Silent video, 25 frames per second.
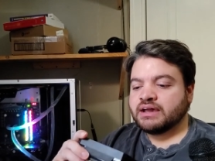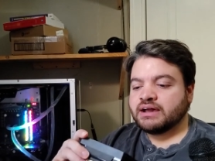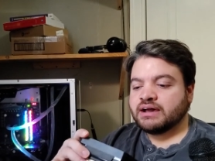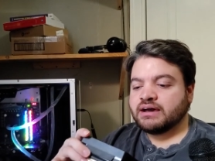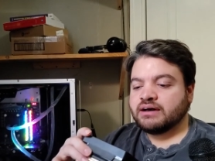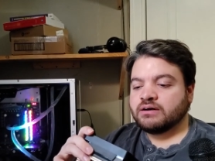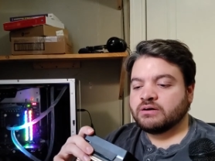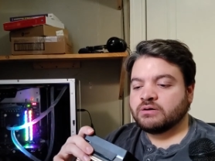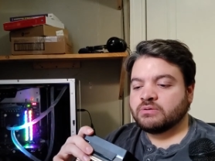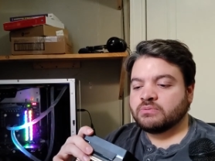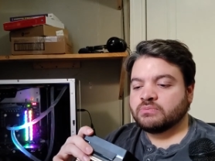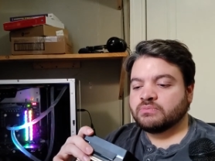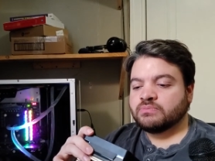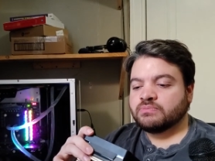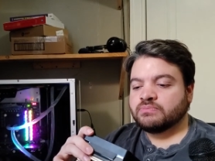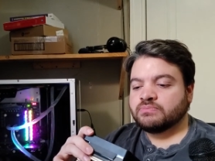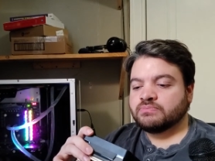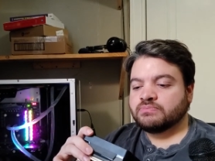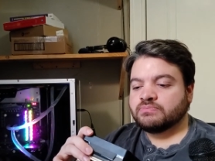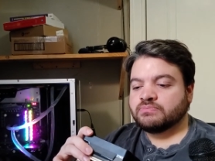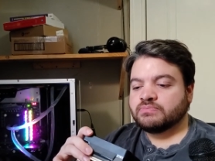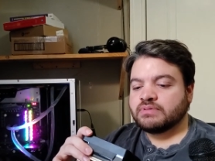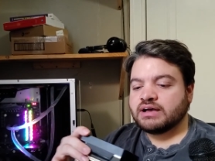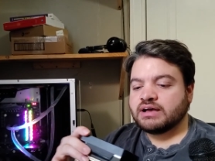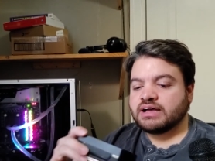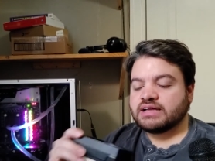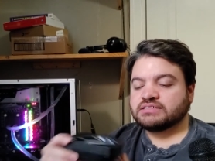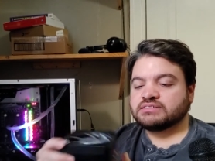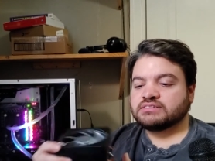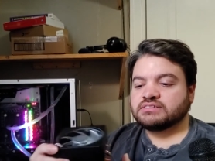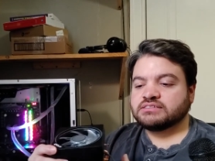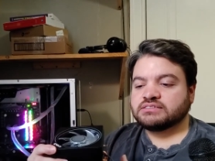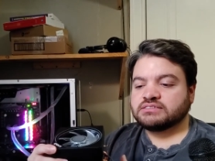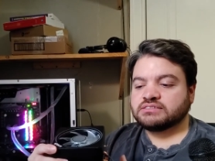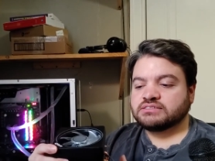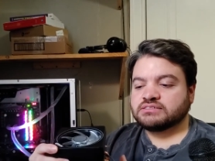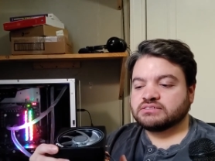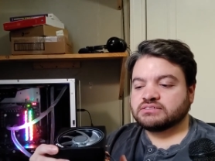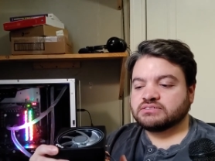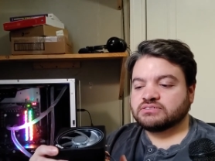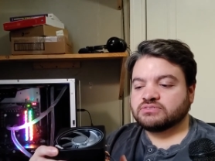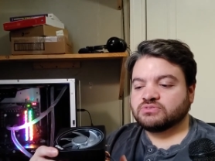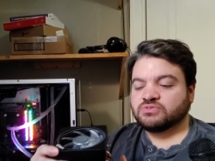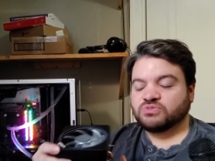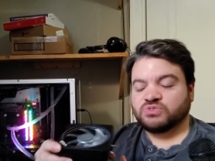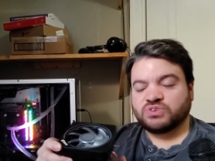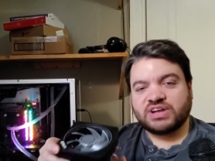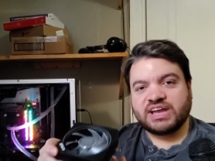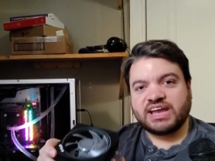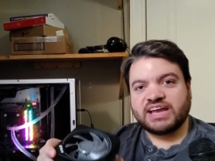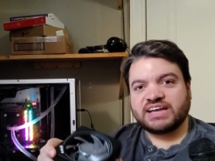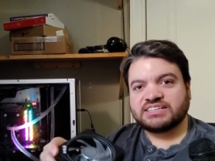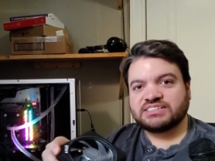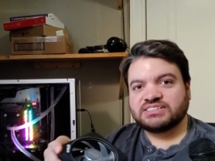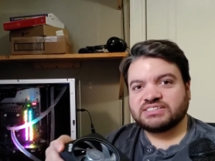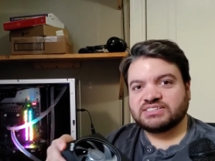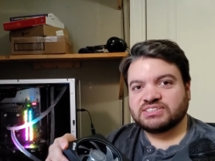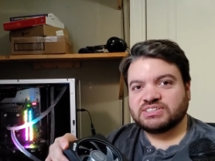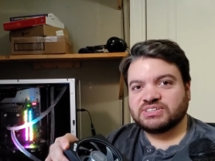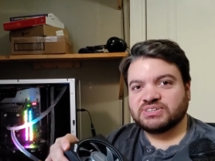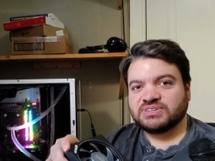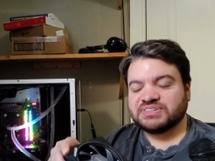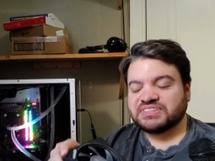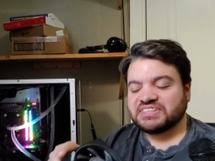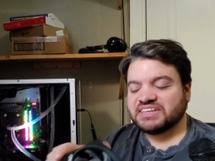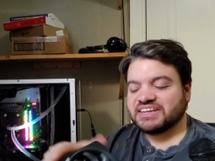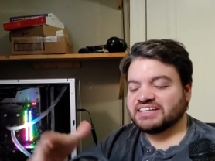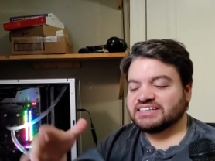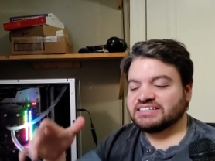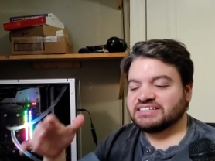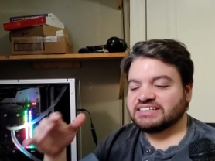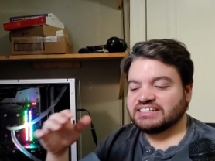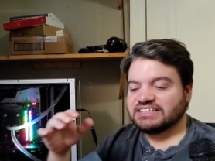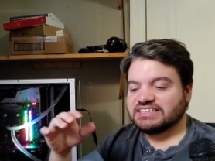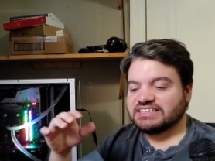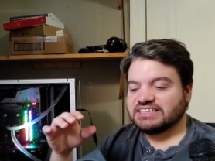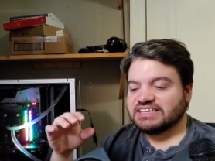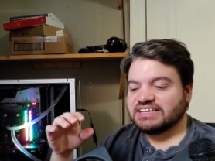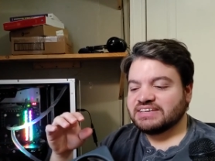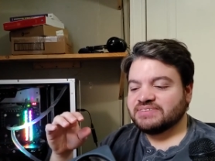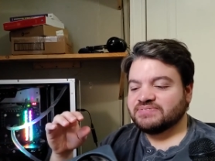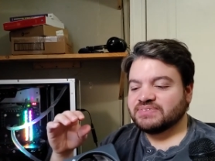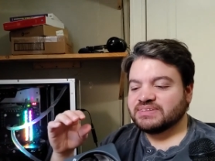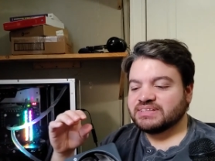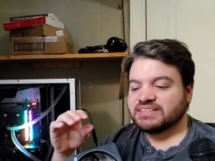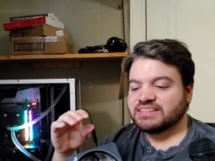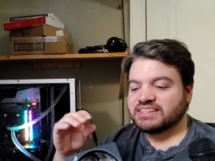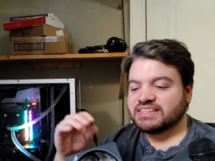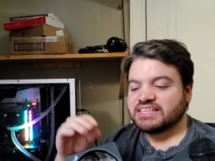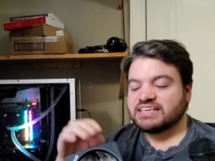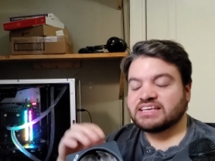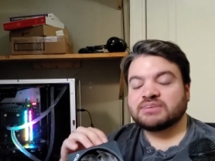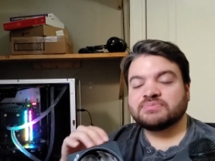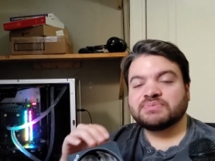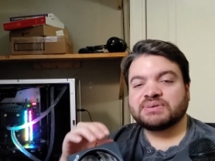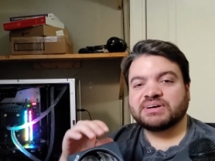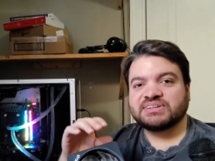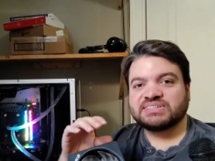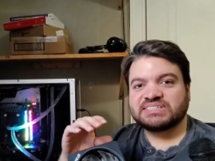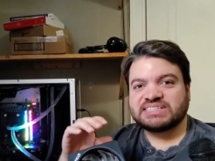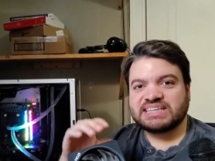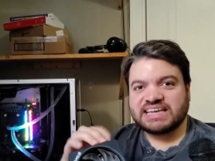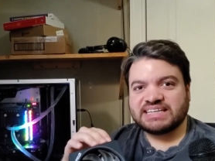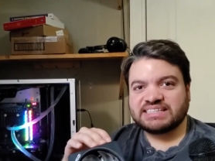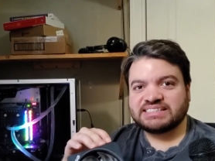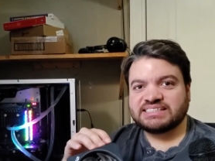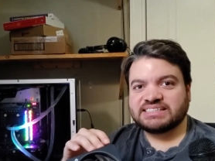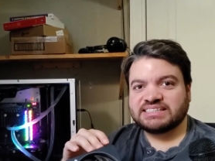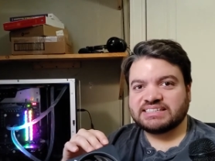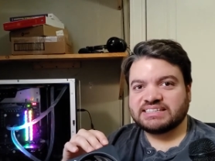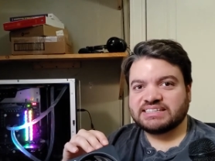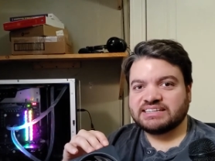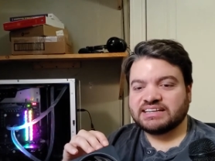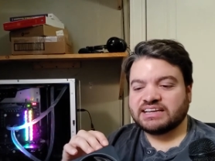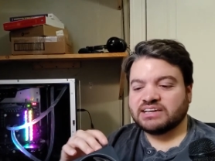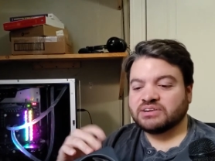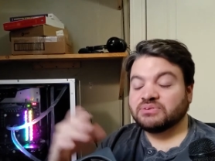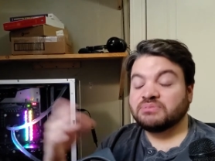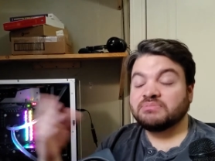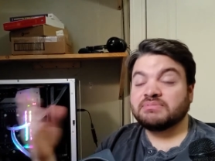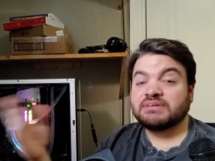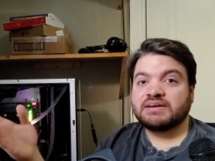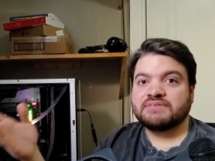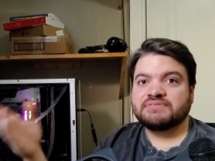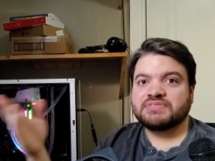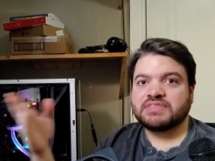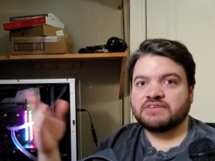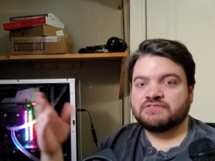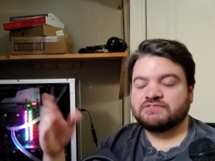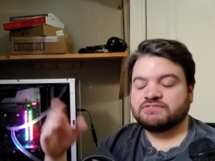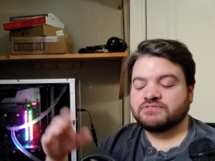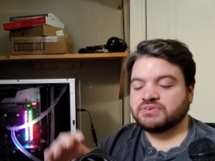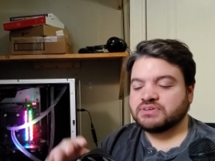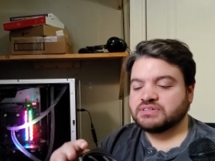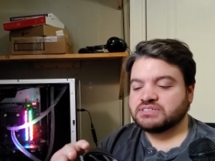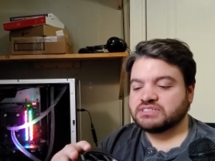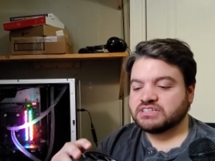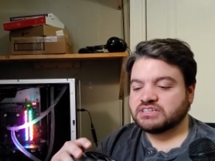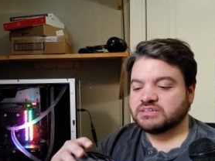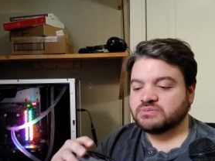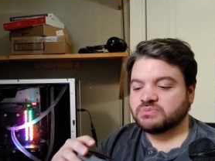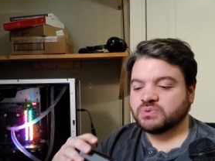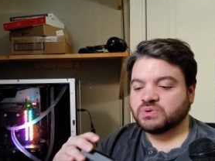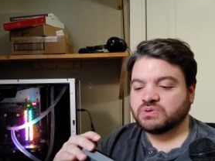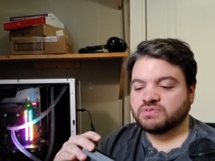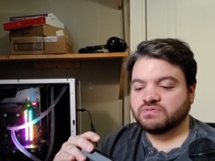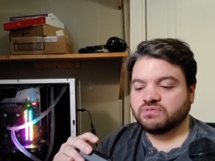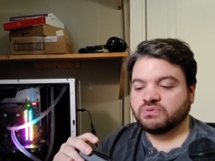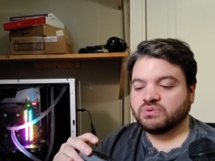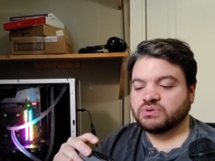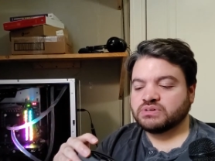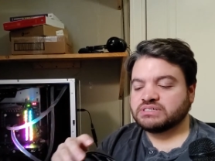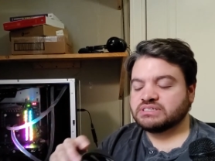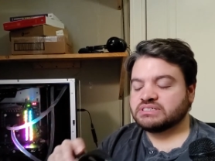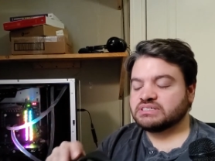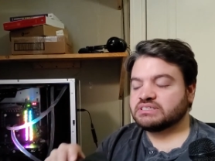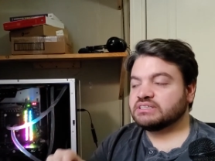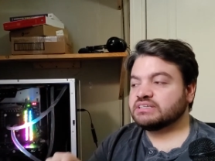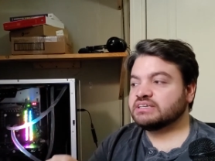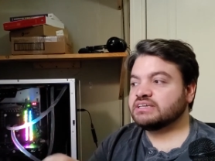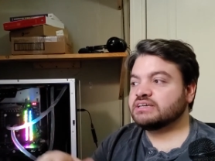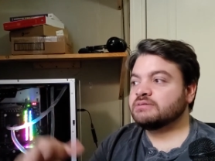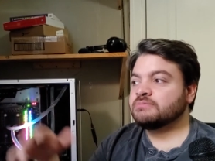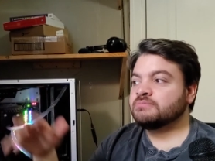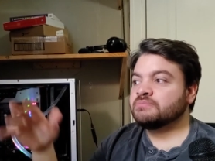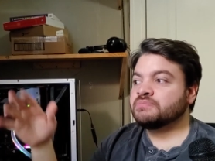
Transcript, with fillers: Um, I had such a reaction to it that I didn't even think about testing it. I don't even have that footage anymore, unfortunately.